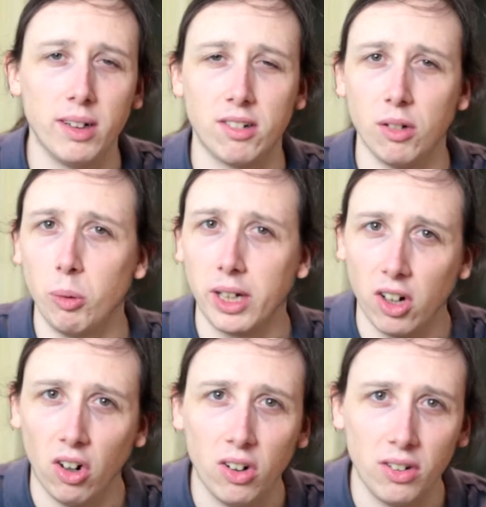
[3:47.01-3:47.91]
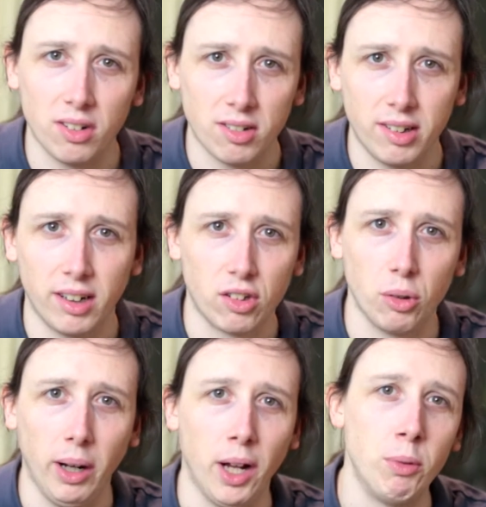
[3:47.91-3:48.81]
it's that we can't stick
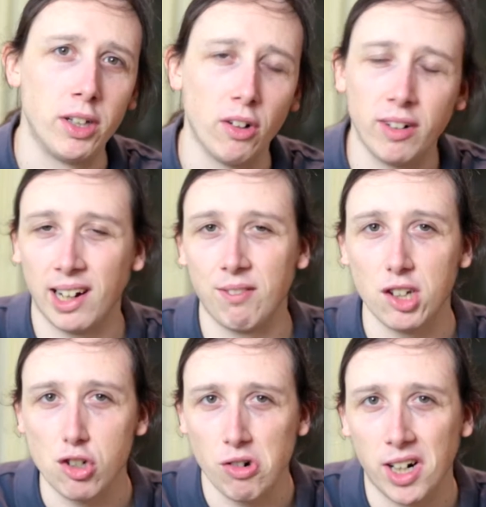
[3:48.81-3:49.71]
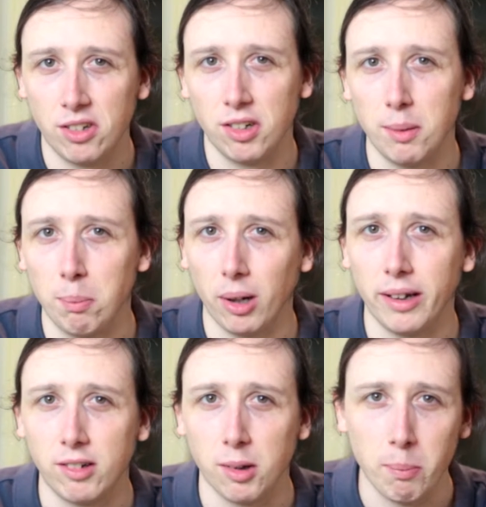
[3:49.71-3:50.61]
to it, and we don't have the strategies in
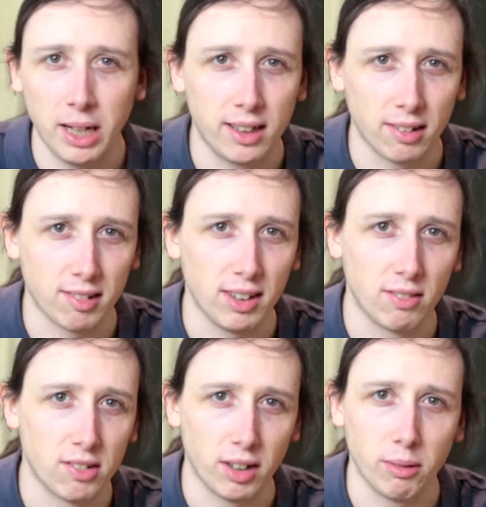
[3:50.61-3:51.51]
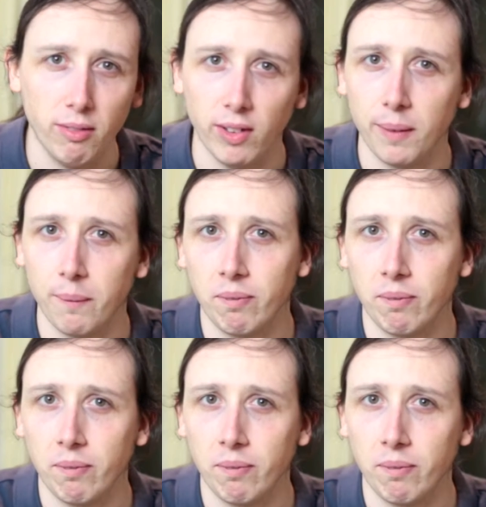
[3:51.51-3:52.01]
place to make ourselves stick with it.